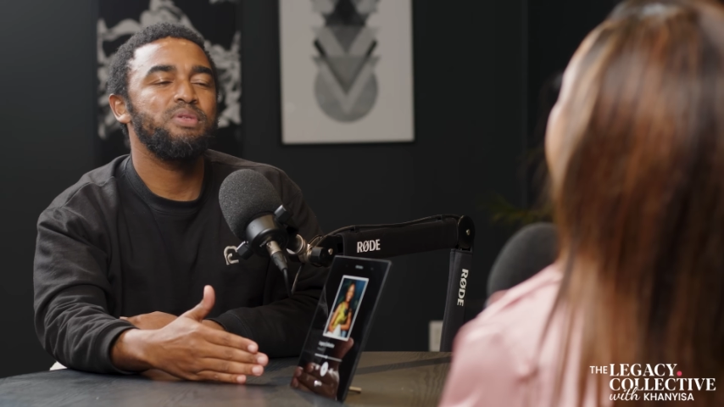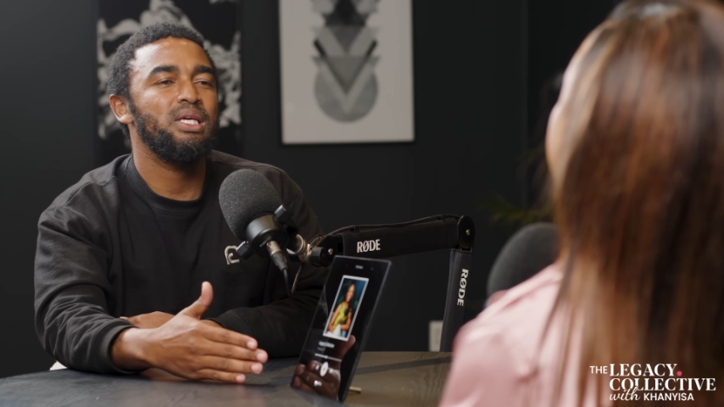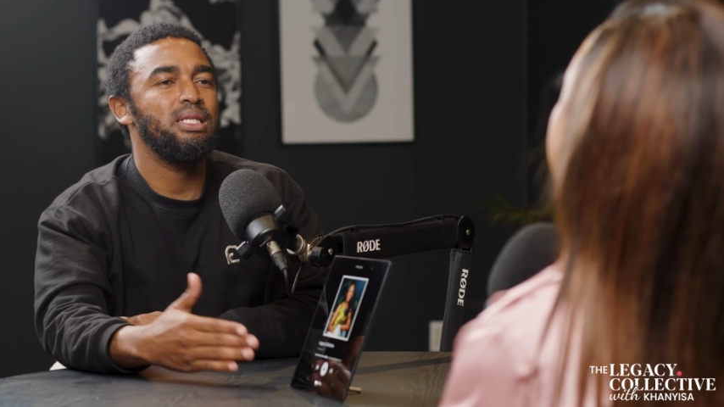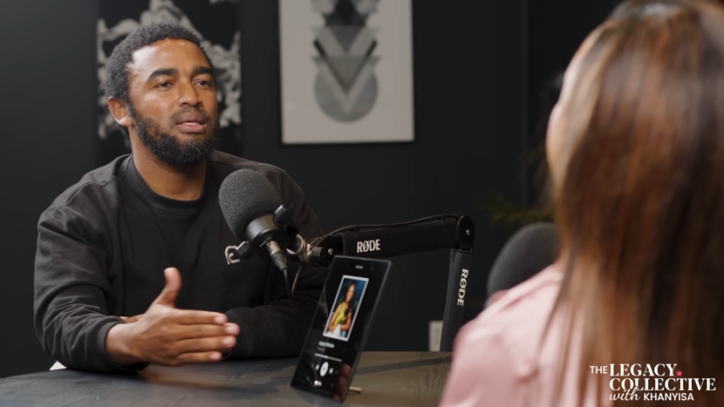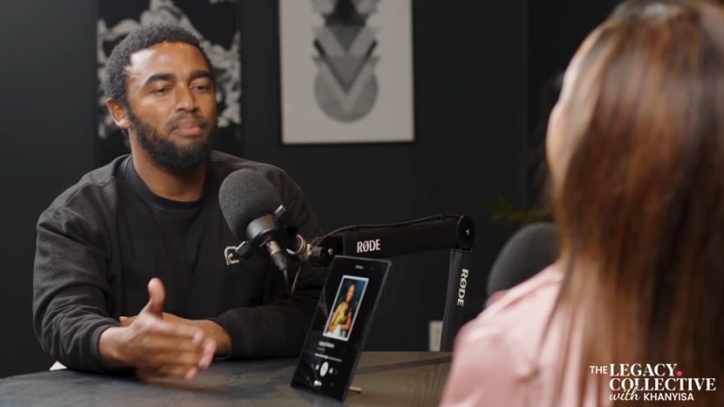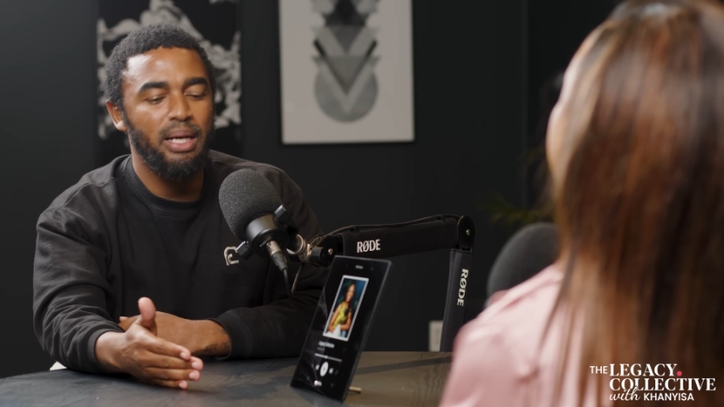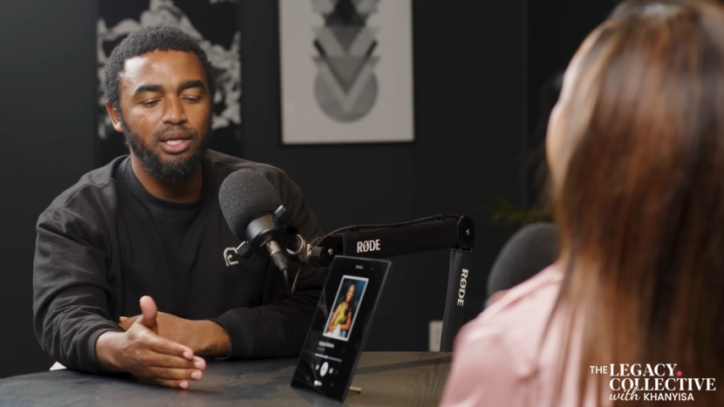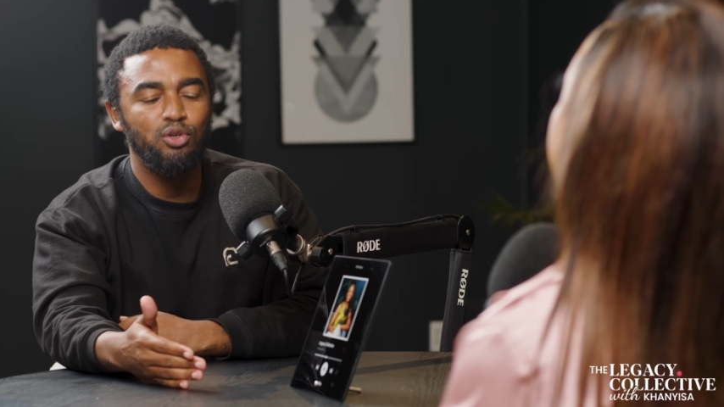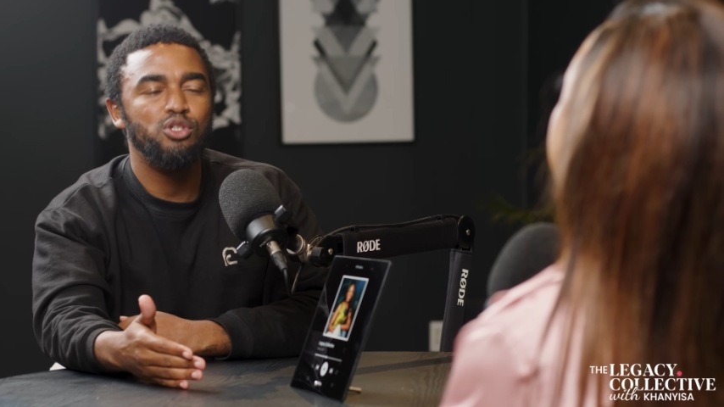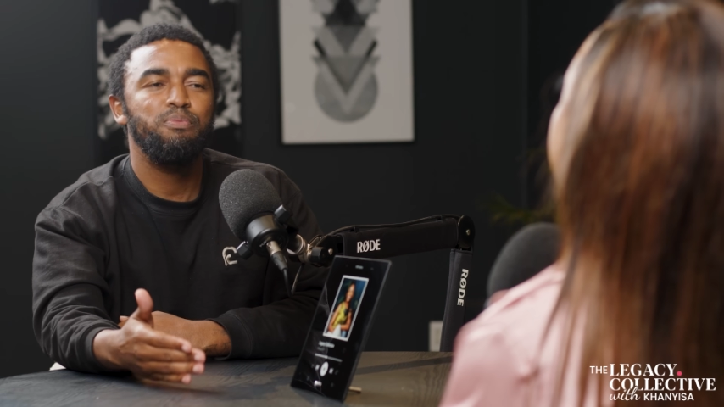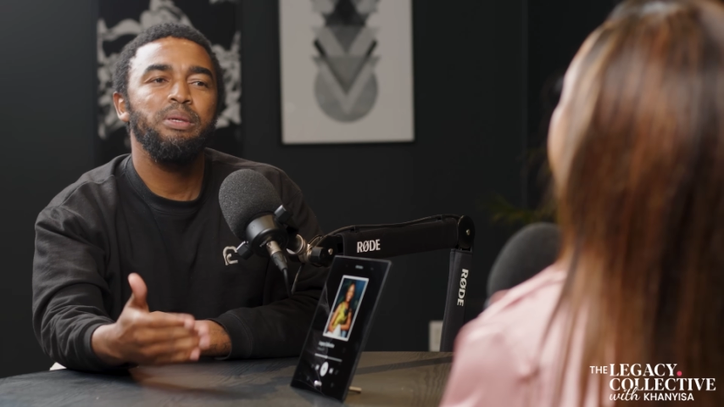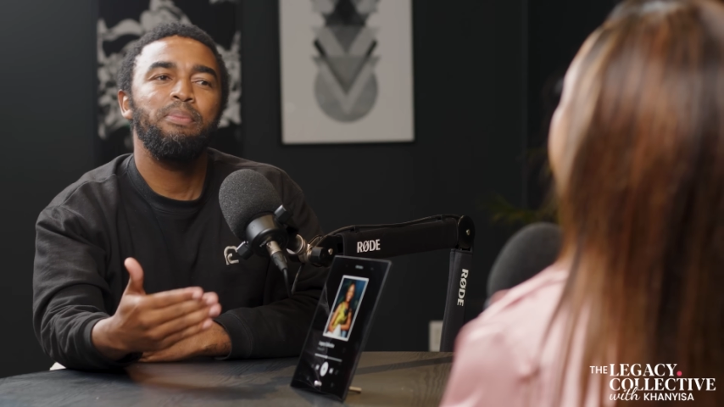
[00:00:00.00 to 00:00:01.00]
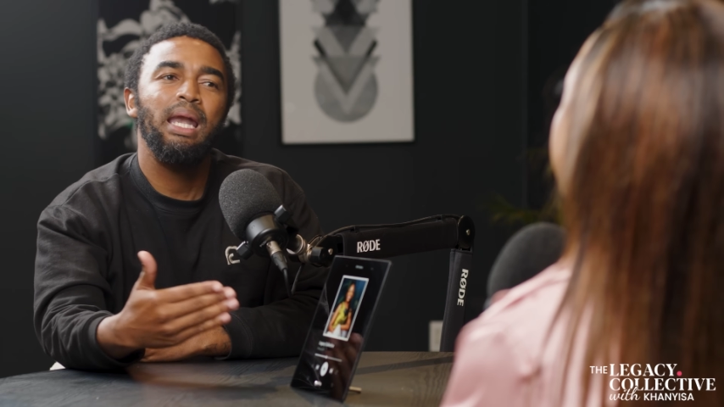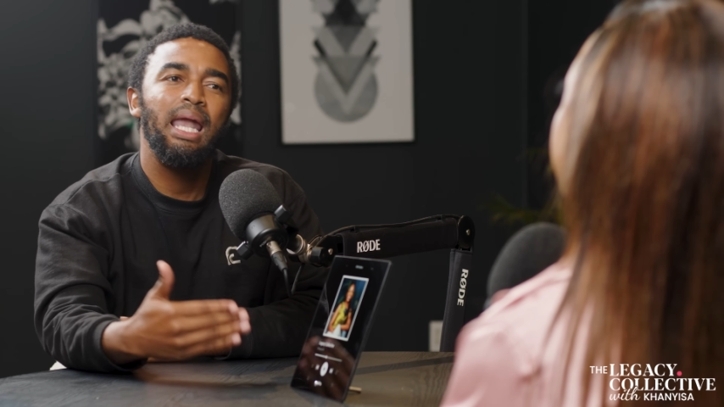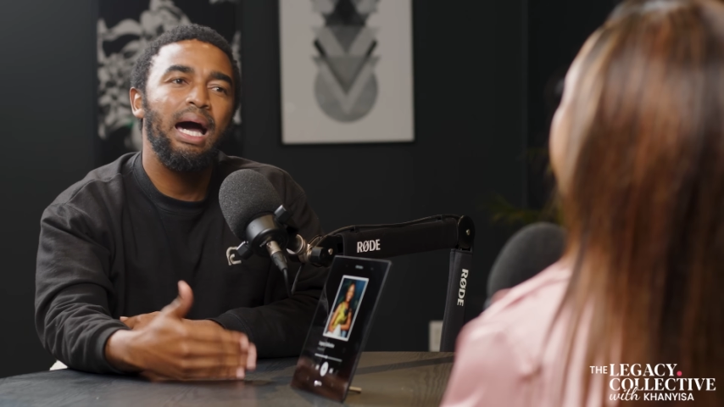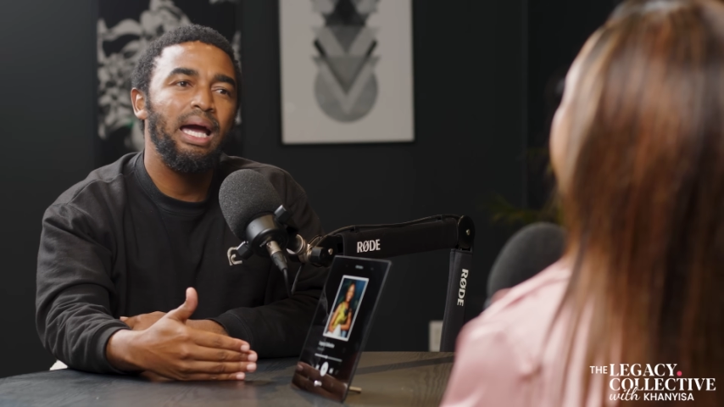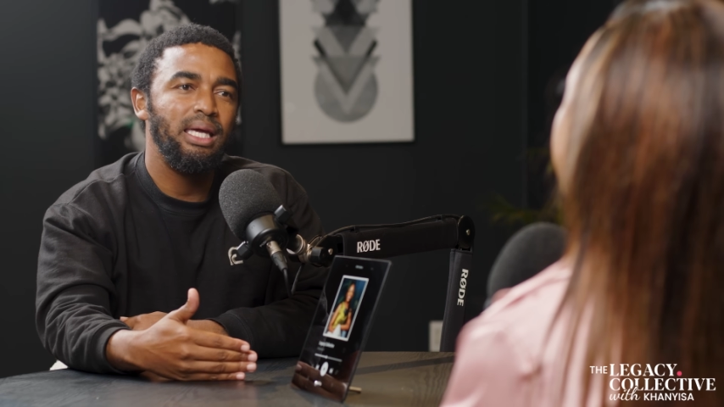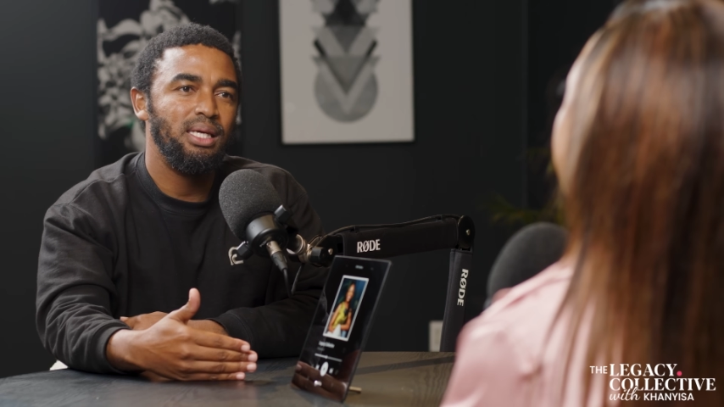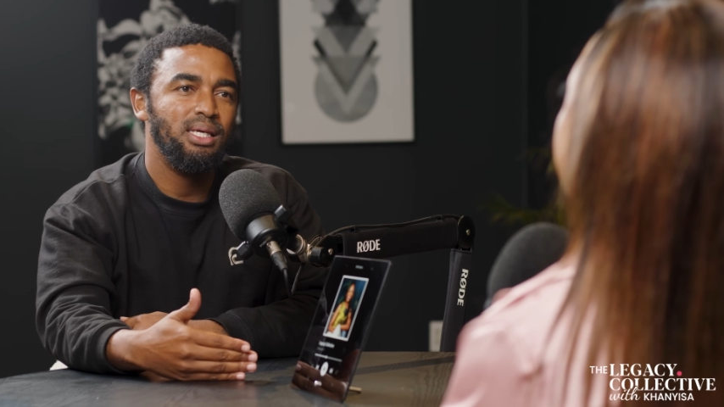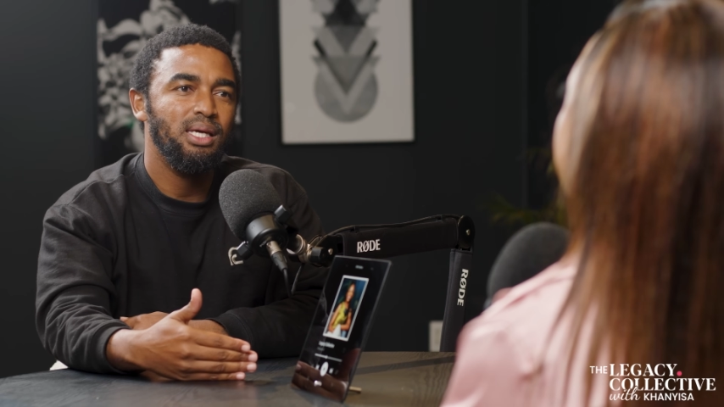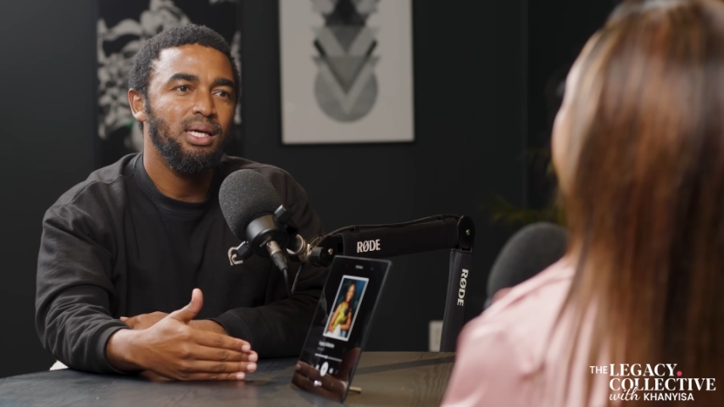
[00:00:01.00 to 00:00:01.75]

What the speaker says: sending money, because people lie.